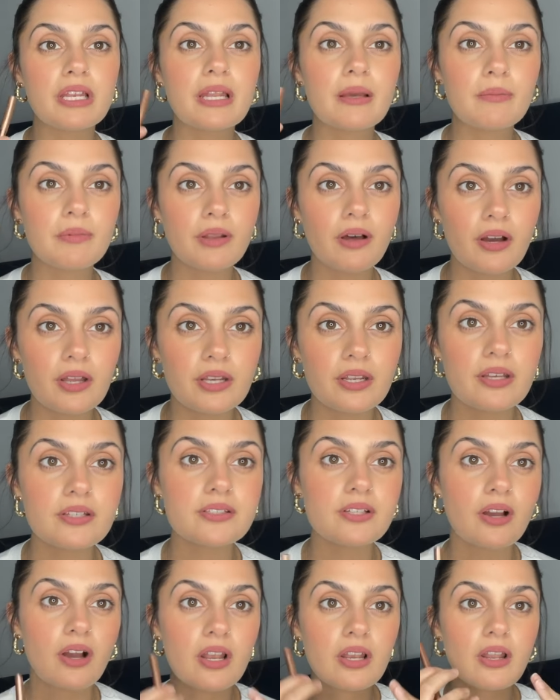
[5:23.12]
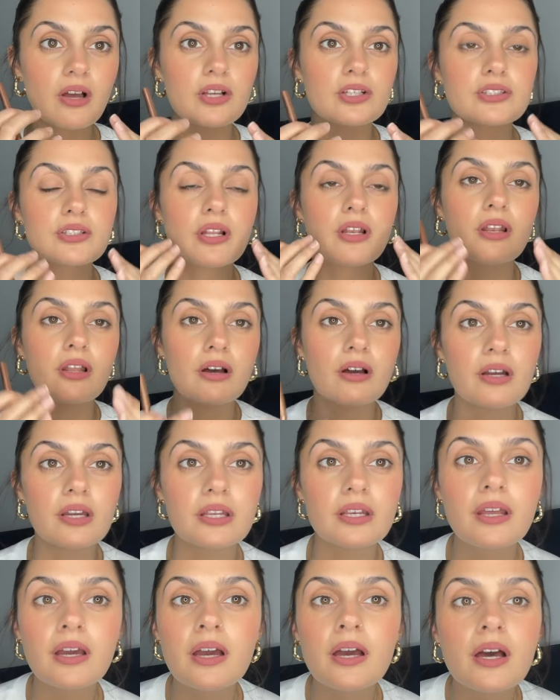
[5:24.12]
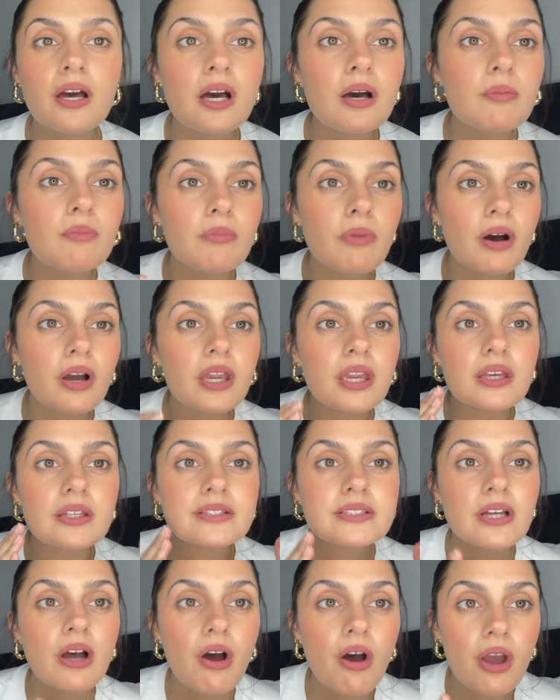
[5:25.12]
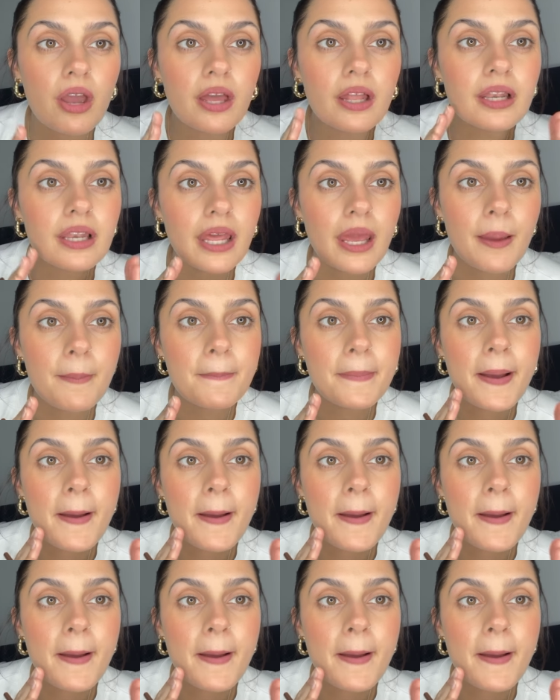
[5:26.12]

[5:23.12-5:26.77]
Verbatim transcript: lip liners, I like to line my entire lip.